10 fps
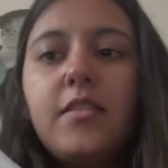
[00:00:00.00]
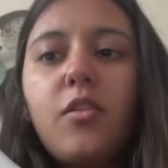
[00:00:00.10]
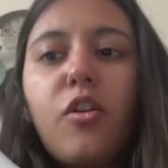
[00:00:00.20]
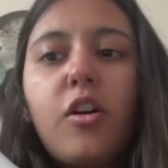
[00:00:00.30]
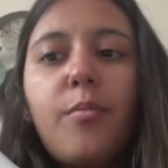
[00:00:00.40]

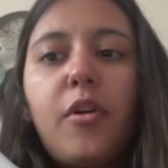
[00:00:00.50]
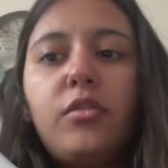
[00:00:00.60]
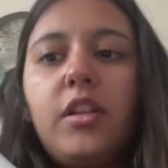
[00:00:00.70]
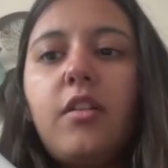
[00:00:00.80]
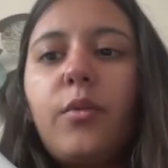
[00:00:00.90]
talk about
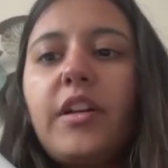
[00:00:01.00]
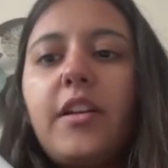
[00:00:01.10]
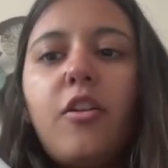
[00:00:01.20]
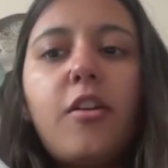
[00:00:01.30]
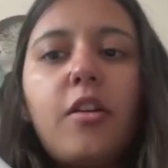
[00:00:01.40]
the return
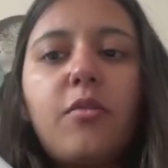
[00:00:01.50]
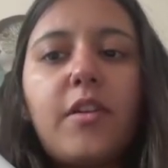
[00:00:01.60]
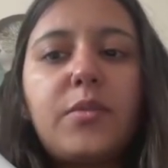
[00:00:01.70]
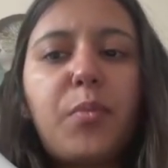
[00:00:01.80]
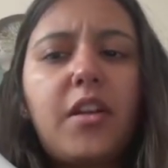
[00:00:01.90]
on
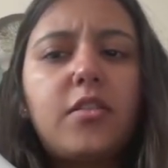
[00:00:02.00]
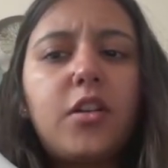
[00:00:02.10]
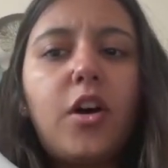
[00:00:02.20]
investment